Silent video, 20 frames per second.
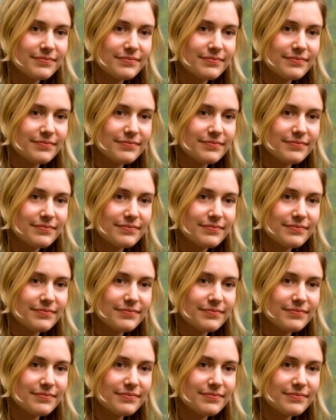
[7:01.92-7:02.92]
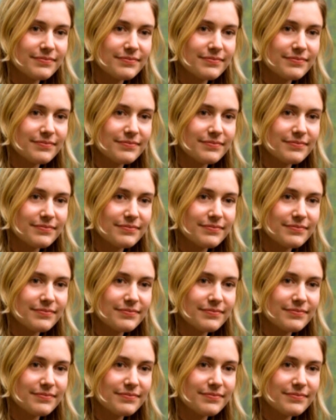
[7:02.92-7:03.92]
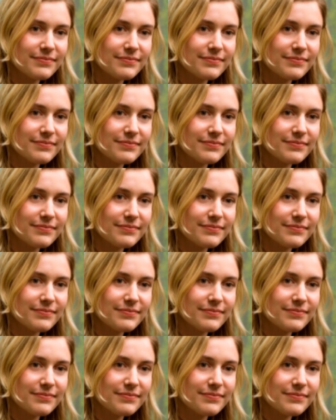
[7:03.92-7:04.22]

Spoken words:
The face doesn't move, so there is nothing to read.